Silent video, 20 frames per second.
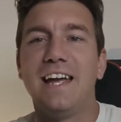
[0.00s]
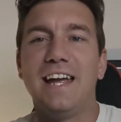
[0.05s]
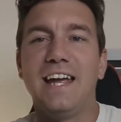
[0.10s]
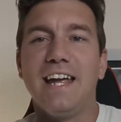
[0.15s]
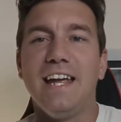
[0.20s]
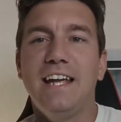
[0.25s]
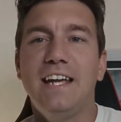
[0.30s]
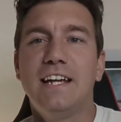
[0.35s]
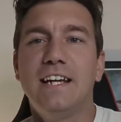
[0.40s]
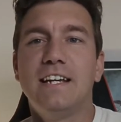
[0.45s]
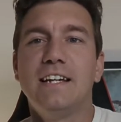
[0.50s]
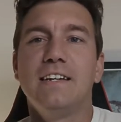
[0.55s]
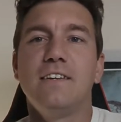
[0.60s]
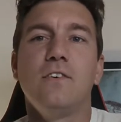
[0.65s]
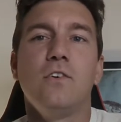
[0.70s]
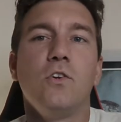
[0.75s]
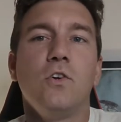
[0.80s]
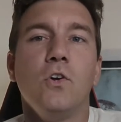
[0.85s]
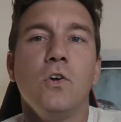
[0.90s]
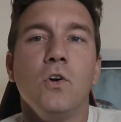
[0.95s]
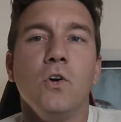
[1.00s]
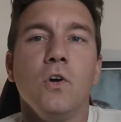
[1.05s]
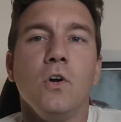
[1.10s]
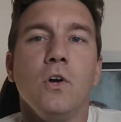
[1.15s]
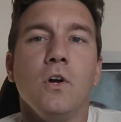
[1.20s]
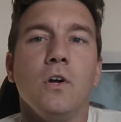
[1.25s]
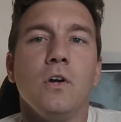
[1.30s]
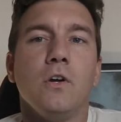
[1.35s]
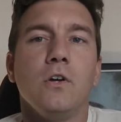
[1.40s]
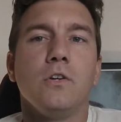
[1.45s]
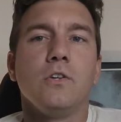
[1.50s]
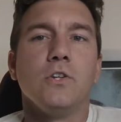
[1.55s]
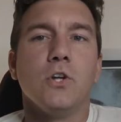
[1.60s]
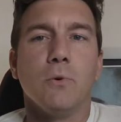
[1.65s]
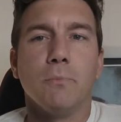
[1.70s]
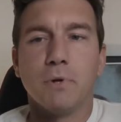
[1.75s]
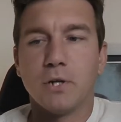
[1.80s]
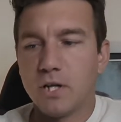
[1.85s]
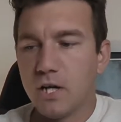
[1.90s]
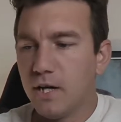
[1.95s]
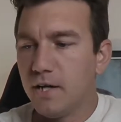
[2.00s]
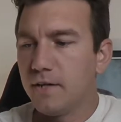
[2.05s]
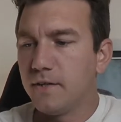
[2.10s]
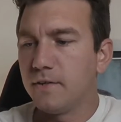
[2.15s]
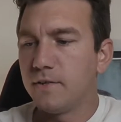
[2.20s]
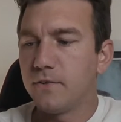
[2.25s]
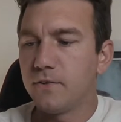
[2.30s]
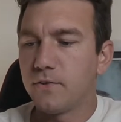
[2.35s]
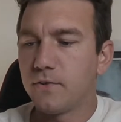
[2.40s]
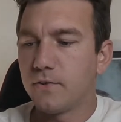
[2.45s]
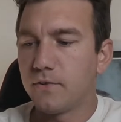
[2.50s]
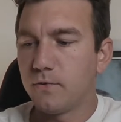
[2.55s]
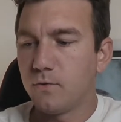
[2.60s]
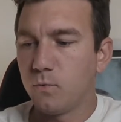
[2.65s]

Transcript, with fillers: and you know because